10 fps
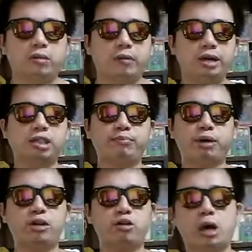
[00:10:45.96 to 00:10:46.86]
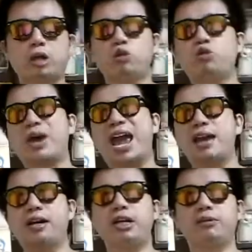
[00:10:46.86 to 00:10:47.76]
very simple, you don't need to do
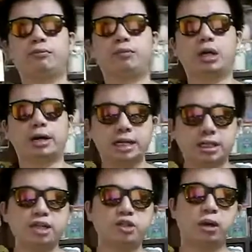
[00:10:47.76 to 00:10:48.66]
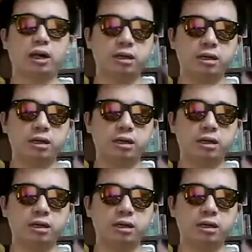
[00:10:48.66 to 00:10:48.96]
anything, okay, since you are a